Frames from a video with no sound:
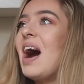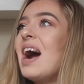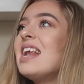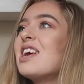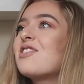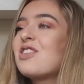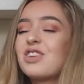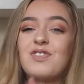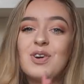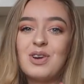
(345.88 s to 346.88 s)
I literally
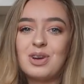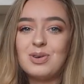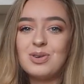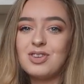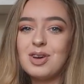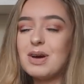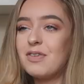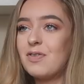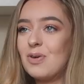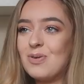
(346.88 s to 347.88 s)
just feel like autumn
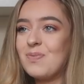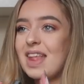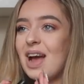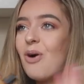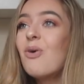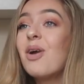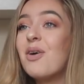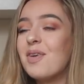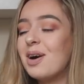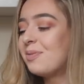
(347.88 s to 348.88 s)
and fall. All
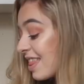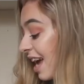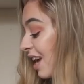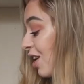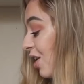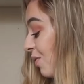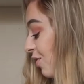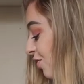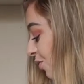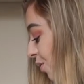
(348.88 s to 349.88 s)
over. Thank you
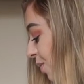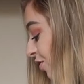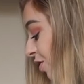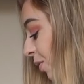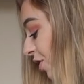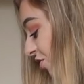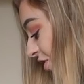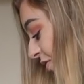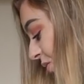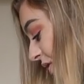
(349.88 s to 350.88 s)
so much to Body
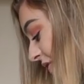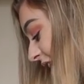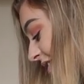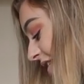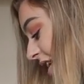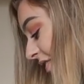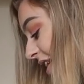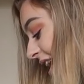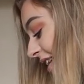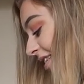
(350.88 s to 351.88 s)
Shop for all of that stuff.
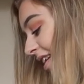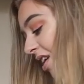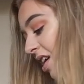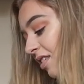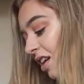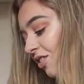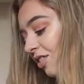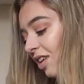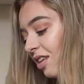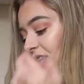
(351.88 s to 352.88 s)
This is how
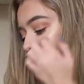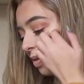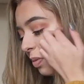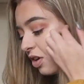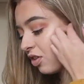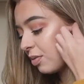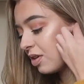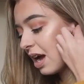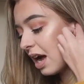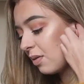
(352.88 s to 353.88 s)
Anastasia sending you the Body Shop's
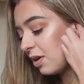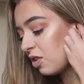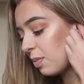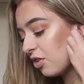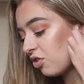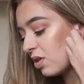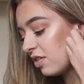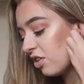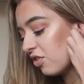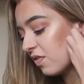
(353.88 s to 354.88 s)
new Halloween special
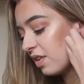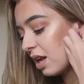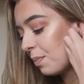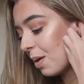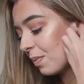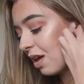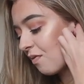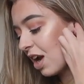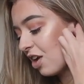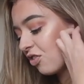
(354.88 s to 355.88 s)
edition Vanilla
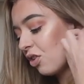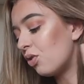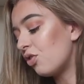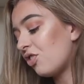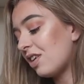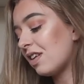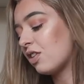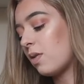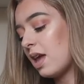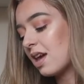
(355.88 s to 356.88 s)
Pumpkin range launching
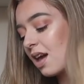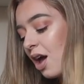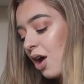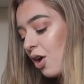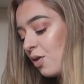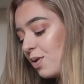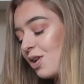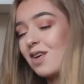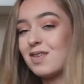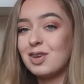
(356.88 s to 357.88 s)
this week. Hope
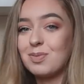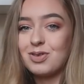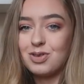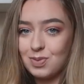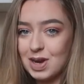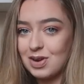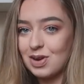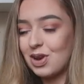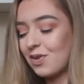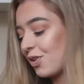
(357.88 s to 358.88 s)
you love it as much as we
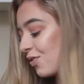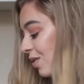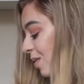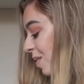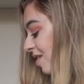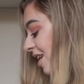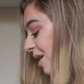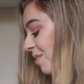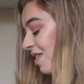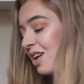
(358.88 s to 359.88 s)
do. Love the Grey Whippet
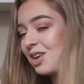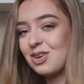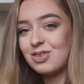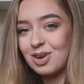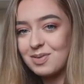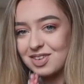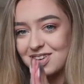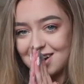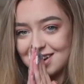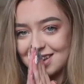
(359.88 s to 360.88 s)
team. Thank you so much,
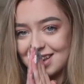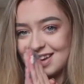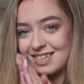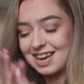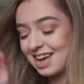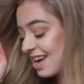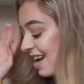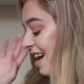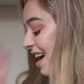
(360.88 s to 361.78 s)
guys. Literally,